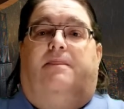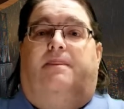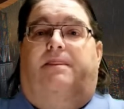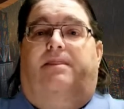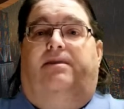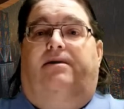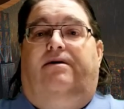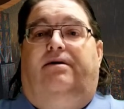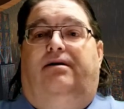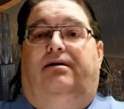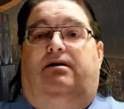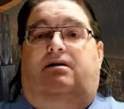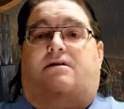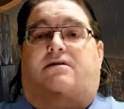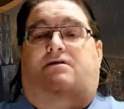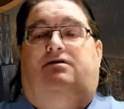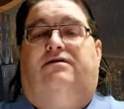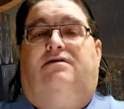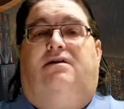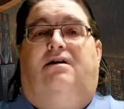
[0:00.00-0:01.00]

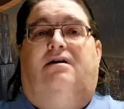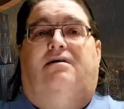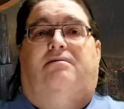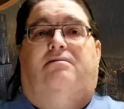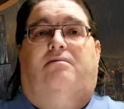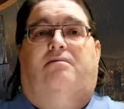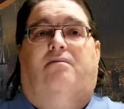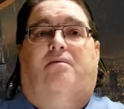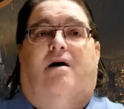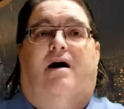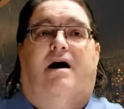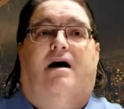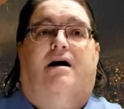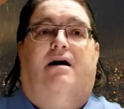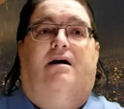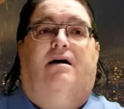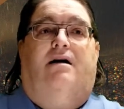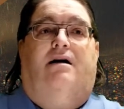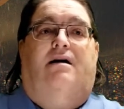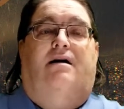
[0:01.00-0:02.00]
That's
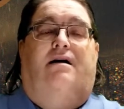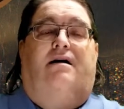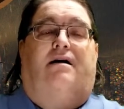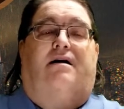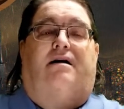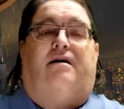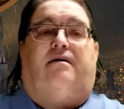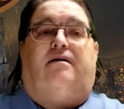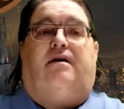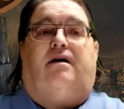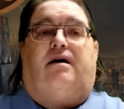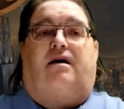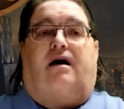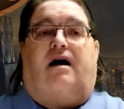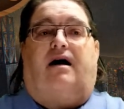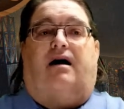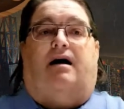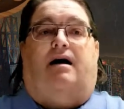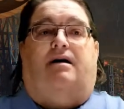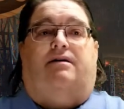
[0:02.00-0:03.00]
why
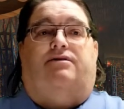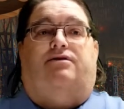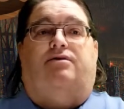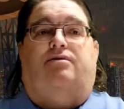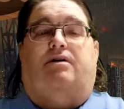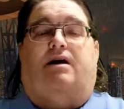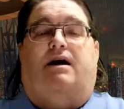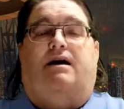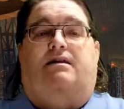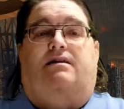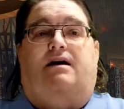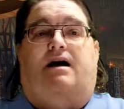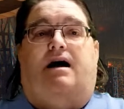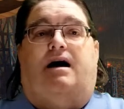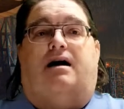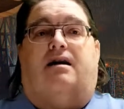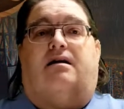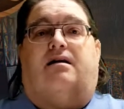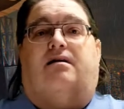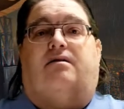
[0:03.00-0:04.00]
I do like
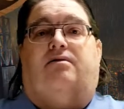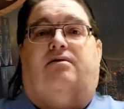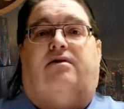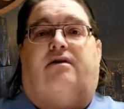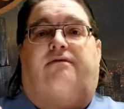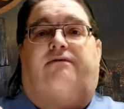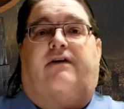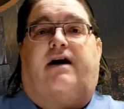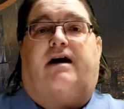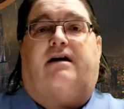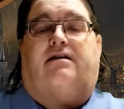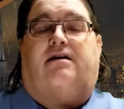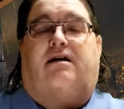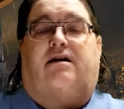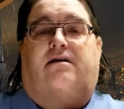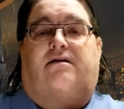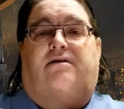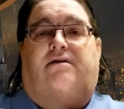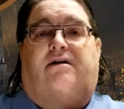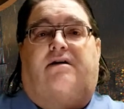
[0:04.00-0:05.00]
that. The fact
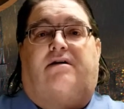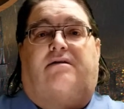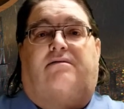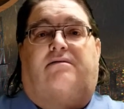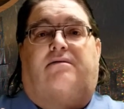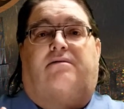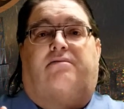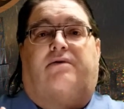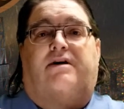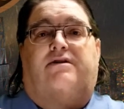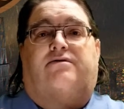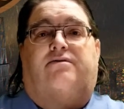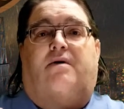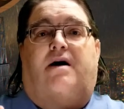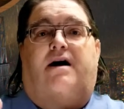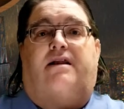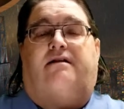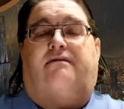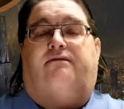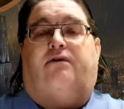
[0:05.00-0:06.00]
that the reason
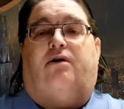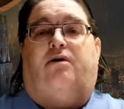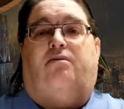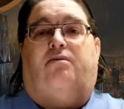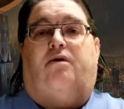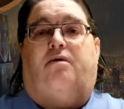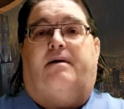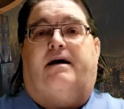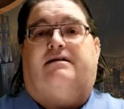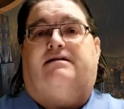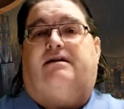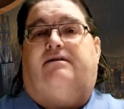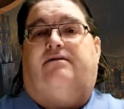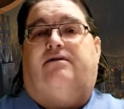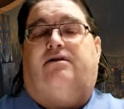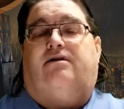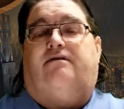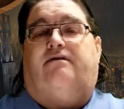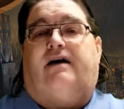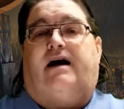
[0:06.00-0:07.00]
why the robots have a
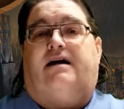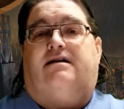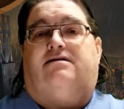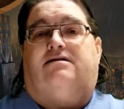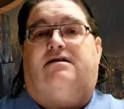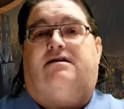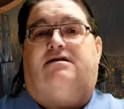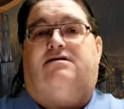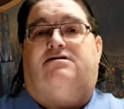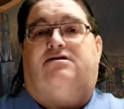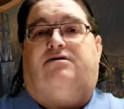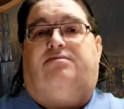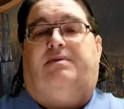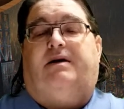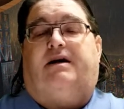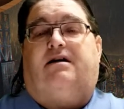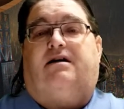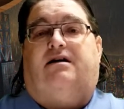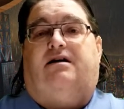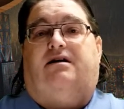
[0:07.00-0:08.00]
little advantage is
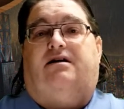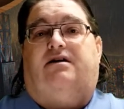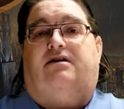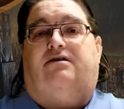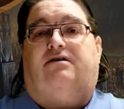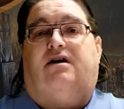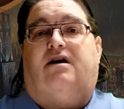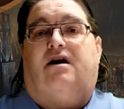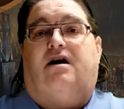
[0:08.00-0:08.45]
because